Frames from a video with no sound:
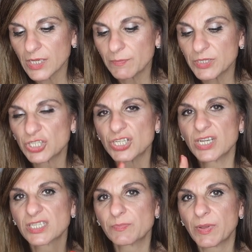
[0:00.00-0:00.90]
But she
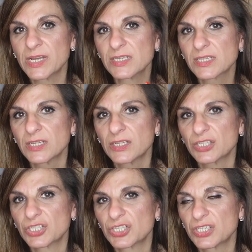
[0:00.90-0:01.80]
explains that
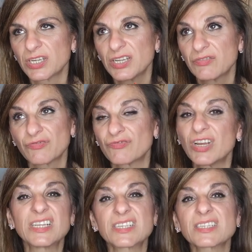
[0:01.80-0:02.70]
she
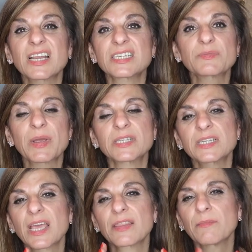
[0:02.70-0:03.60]
really doesn't expect to
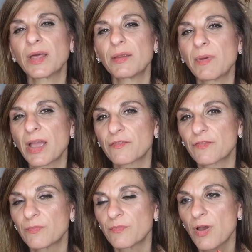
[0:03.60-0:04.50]
get the money back
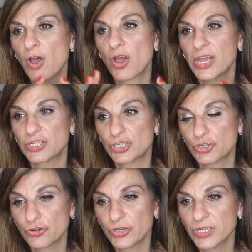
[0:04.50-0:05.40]
from her
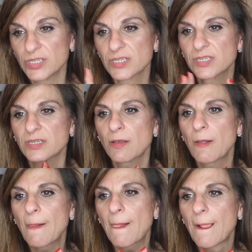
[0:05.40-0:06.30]
insurance.
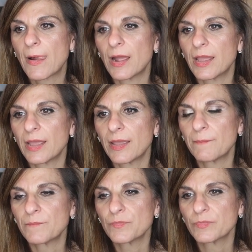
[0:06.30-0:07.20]

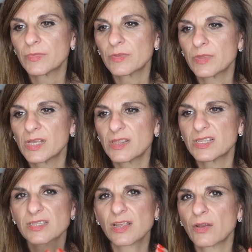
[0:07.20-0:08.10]

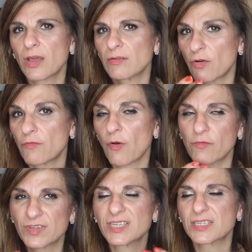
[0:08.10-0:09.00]
There's an
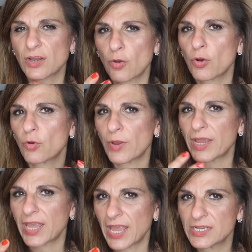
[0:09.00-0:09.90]
obviously it's an
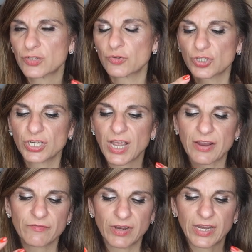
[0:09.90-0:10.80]
ongoing case, so she
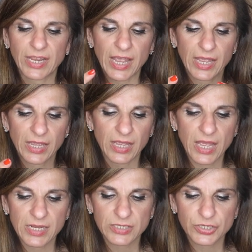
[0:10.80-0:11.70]
can't really get
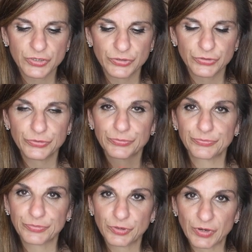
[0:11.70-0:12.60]
into
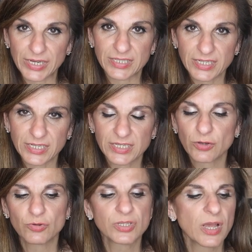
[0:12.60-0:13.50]
great
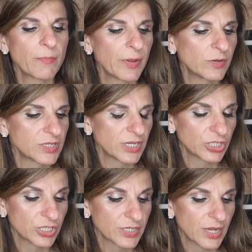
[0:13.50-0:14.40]
details about it
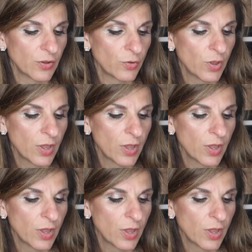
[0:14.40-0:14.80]
just now.